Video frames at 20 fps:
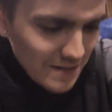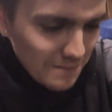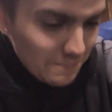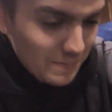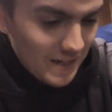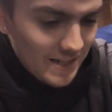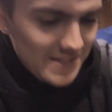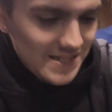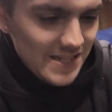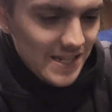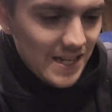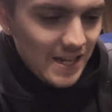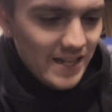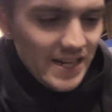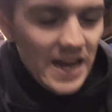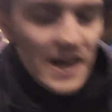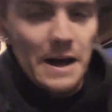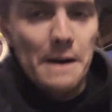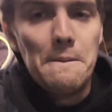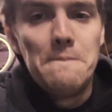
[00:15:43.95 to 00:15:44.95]
But,
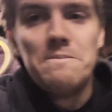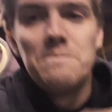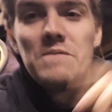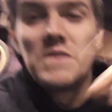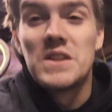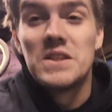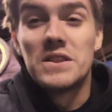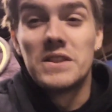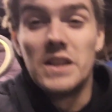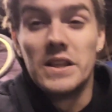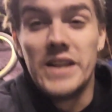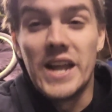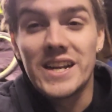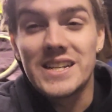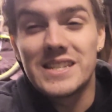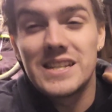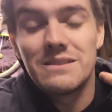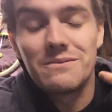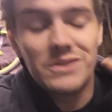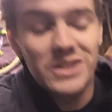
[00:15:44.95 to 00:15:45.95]
yeah. The next
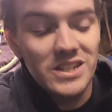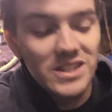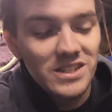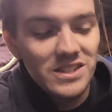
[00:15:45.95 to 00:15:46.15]
thing we're going to